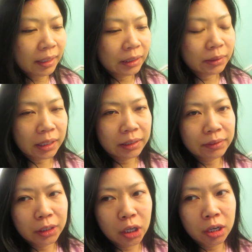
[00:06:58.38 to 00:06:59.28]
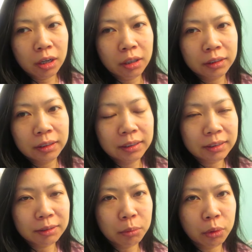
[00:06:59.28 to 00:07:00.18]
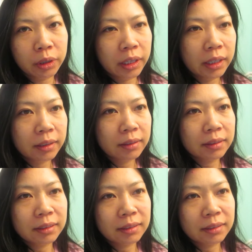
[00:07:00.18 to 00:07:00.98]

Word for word: was kind of a long morning